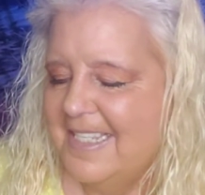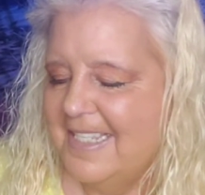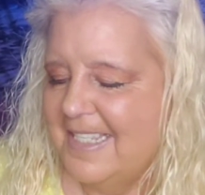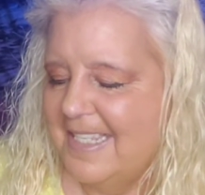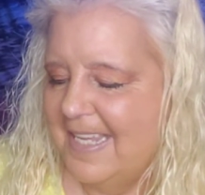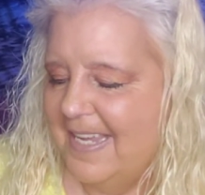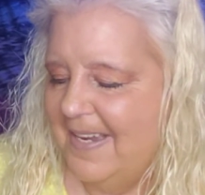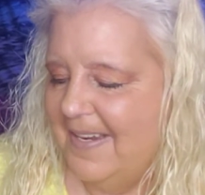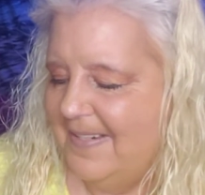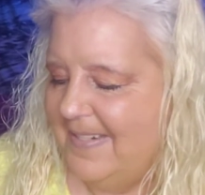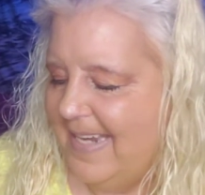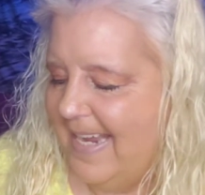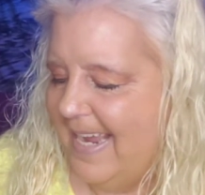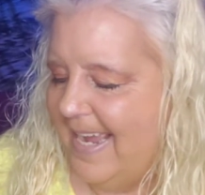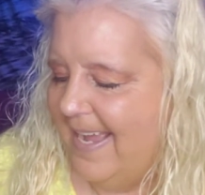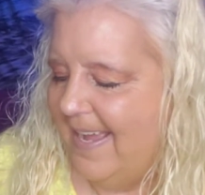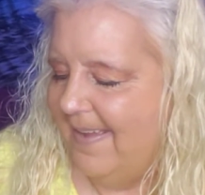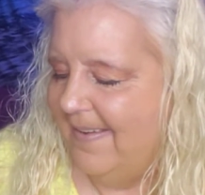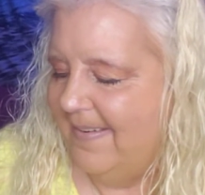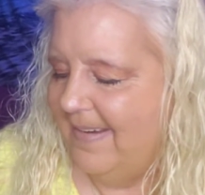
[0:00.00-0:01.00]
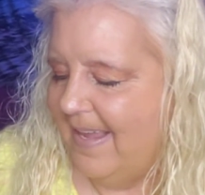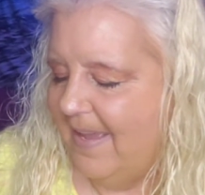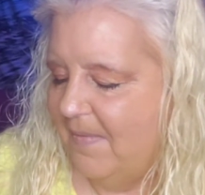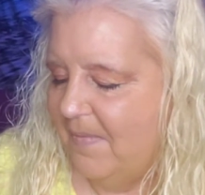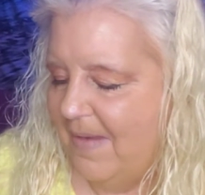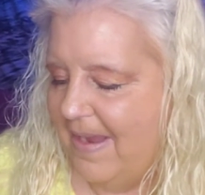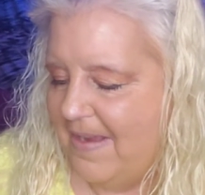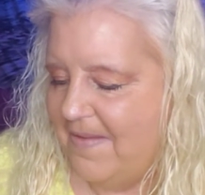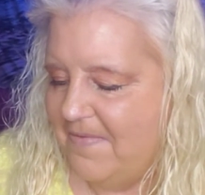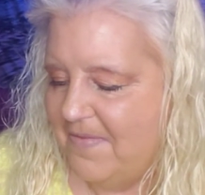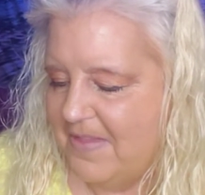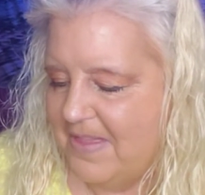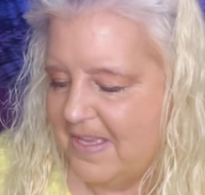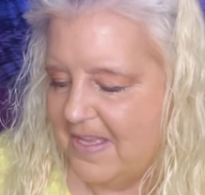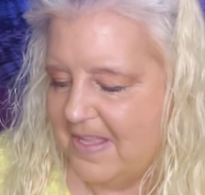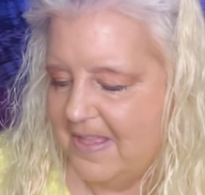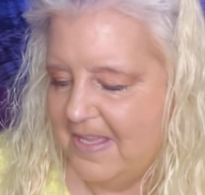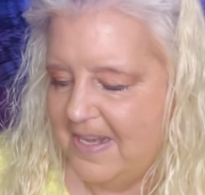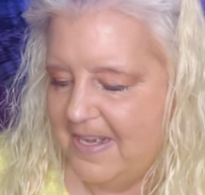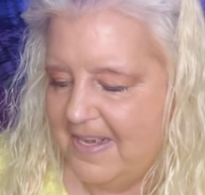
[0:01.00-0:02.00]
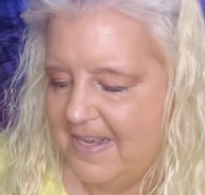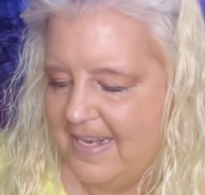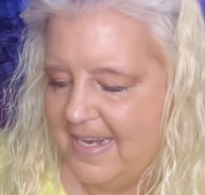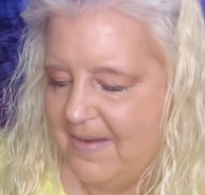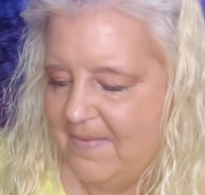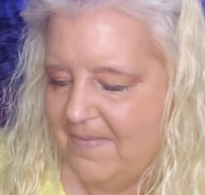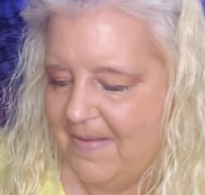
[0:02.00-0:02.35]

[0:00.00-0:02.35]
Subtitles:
Slow down. Wait for the clarity.